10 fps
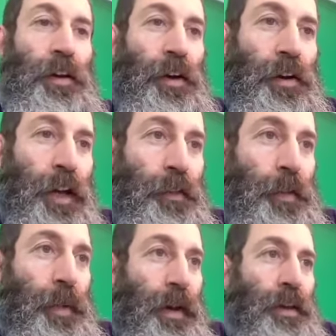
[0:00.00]
Okay,
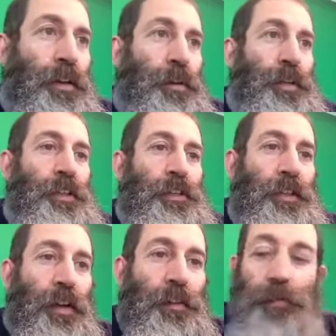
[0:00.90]
everybody, we
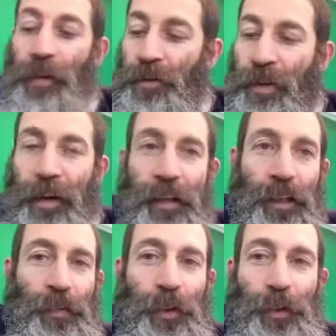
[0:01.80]
just uh, finished that
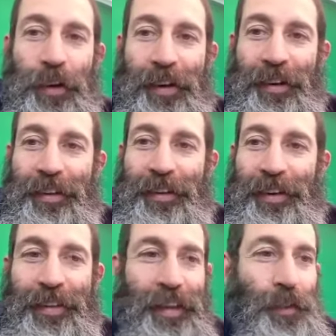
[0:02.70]
interview. Uh,
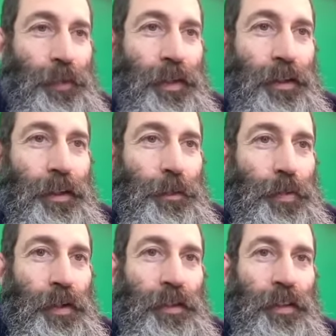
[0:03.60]
I think it went uh,
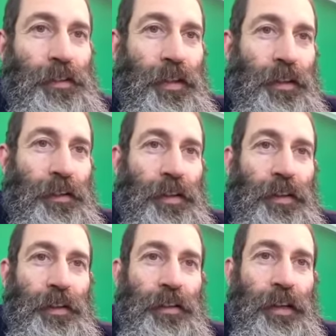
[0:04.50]
pretty decent.
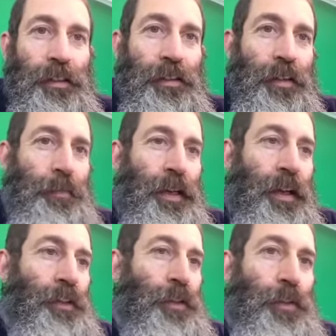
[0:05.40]
Uh, that's something
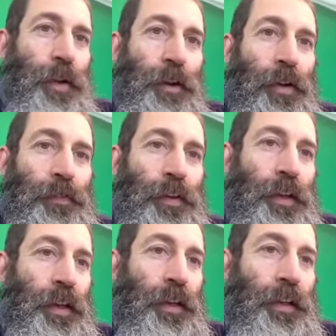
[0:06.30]
I do quite
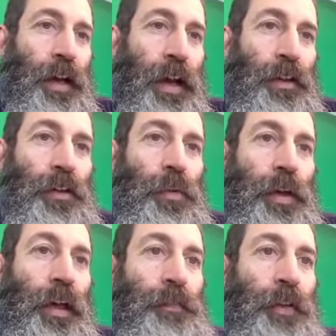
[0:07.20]
often, and I don't know
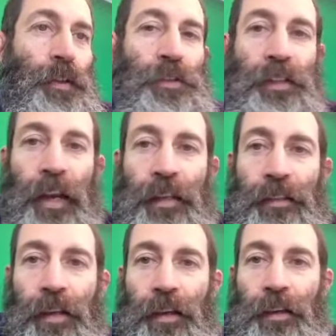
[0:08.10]
where that fellow
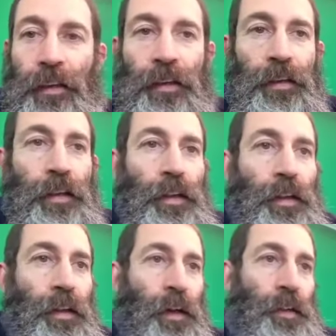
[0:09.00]
stands on on,
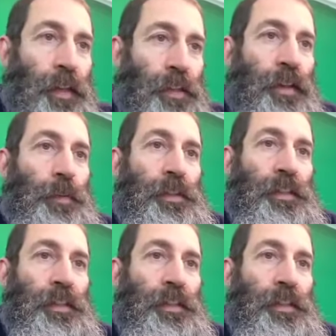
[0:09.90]
on the things I was